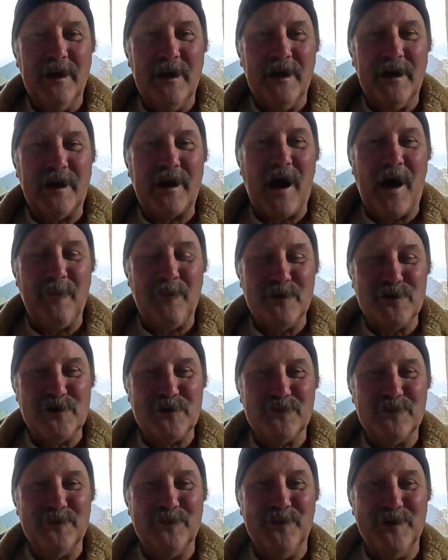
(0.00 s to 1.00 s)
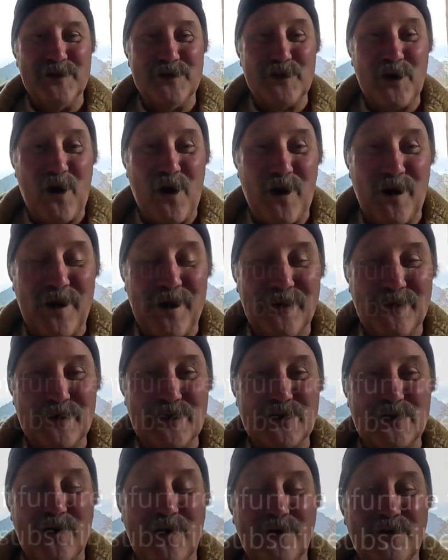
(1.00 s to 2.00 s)
accomplishments are and the
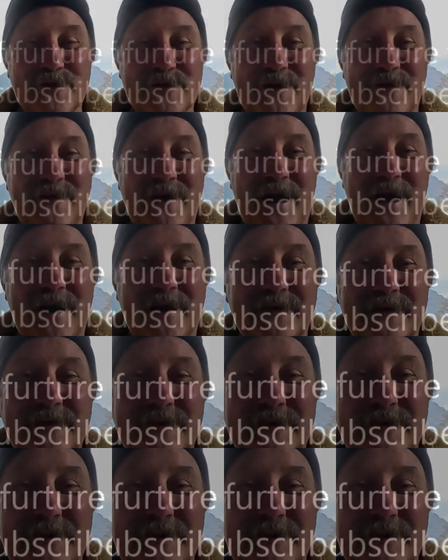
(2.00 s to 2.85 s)
struggles I've had.